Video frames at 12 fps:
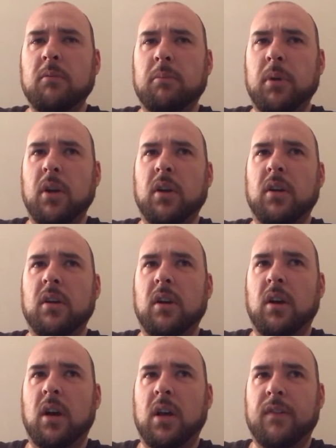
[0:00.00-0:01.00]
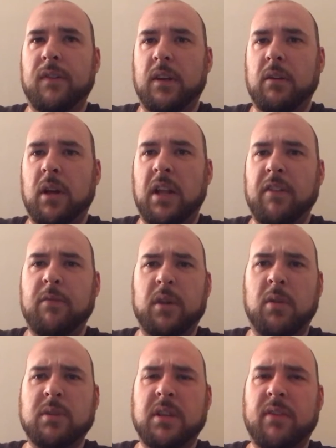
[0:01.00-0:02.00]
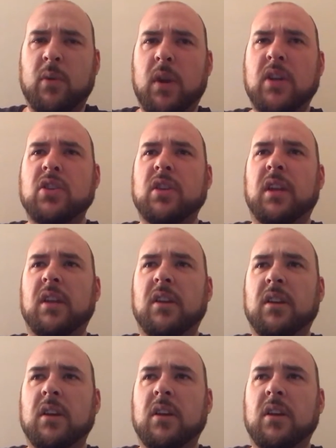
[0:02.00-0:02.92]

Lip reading: but I was left questioning